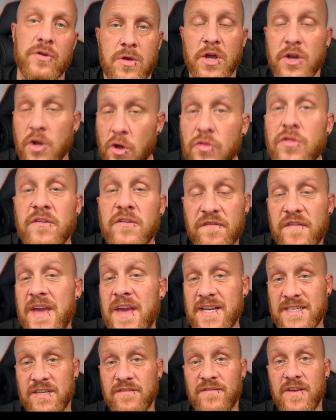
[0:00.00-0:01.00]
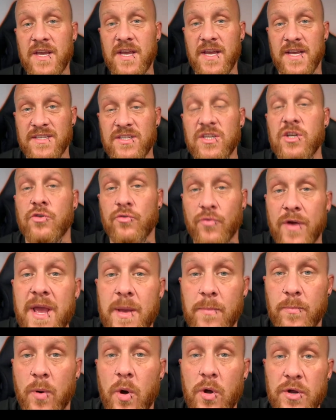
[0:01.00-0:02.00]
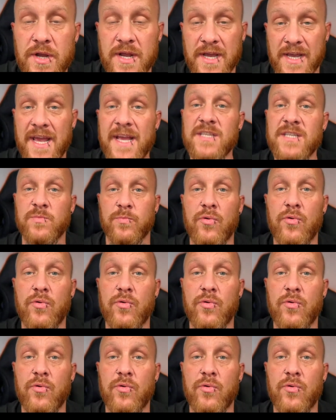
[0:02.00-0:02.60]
And on the face of it, it's a great point against